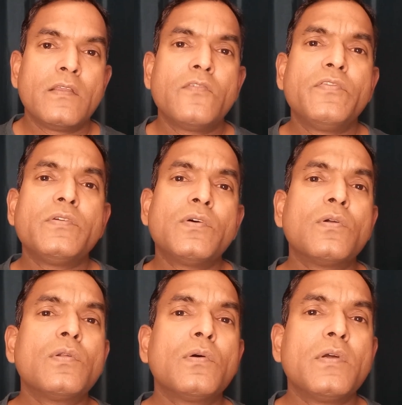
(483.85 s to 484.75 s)
If you
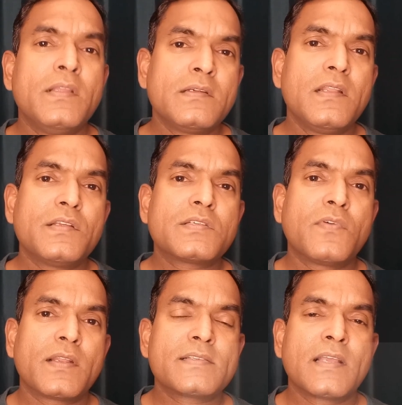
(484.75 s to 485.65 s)
don't know English,
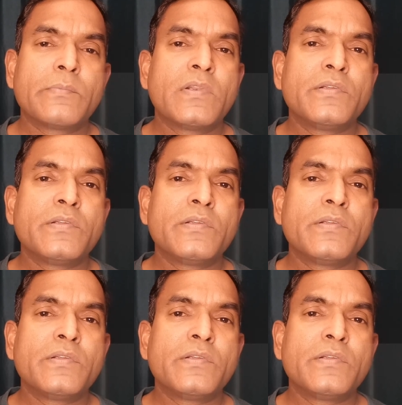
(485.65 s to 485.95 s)
for example,